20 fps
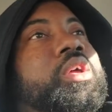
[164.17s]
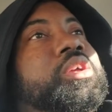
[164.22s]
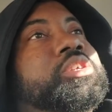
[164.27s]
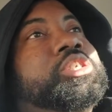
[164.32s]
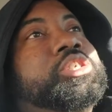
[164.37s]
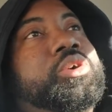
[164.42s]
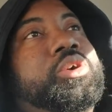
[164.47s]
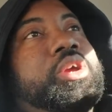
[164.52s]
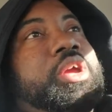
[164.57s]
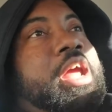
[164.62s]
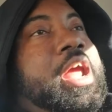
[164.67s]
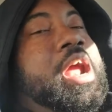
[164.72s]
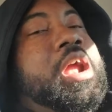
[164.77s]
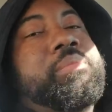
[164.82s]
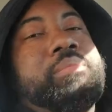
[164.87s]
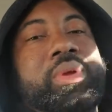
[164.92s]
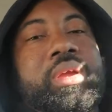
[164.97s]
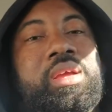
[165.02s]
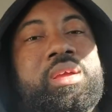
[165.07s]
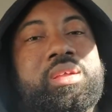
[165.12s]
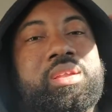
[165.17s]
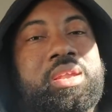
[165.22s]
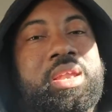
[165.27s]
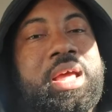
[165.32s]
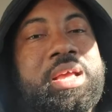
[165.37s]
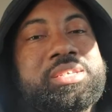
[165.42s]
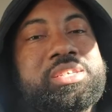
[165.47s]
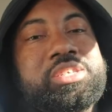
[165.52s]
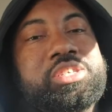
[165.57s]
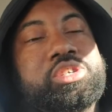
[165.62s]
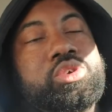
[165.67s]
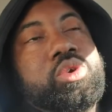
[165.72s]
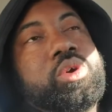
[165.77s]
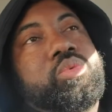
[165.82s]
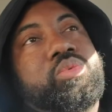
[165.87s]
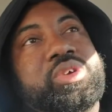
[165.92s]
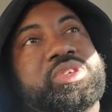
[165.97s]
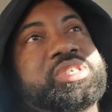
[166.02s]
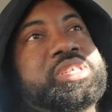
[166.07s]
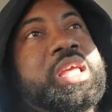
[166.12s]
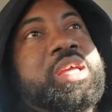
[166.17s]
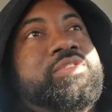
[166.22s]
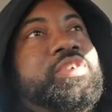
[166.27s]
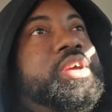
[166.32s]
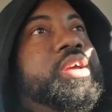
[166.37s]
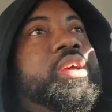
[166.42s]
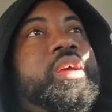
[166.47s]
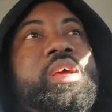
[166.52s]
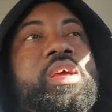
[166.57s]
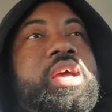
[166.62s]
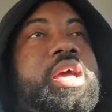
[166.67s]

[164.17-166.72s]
She'll hear me, listen to it, receive it.